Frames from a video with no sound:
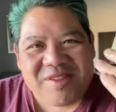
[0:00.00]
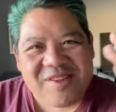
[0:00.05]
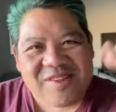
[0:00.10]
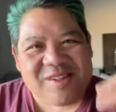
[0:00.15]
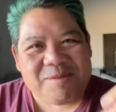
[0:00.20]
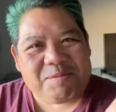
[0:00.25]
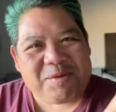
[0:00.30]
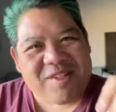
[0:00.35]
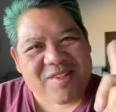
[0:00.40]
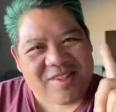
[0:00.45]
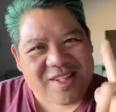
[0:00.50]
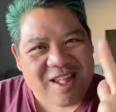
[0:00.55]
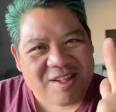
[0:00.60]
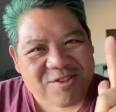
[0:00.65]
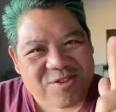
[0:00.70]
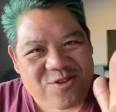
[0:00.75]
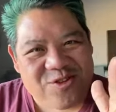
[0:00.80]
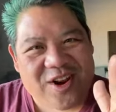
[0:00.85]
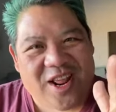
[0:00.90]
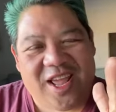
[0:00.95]
to Zippy's
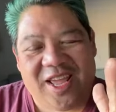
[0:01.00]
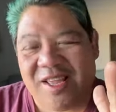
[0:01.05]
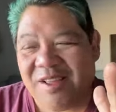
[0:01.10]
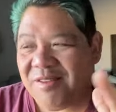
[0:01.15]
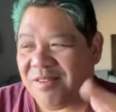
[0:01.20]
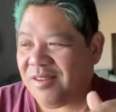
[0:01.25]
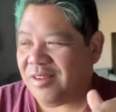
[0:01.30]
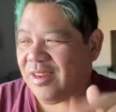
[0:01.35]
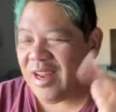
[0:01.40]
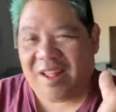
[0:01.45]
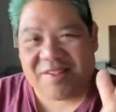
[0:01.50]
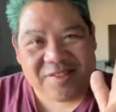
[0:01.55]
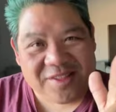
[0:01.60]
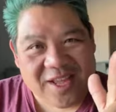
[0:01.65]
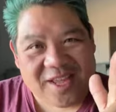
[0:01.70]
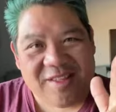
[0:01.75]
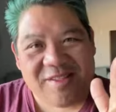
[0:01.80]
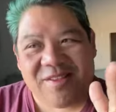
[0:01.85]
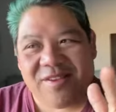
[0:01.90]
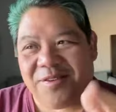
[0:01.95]
last
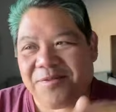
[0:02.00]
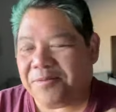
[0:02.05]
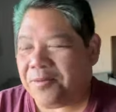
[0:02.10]
night.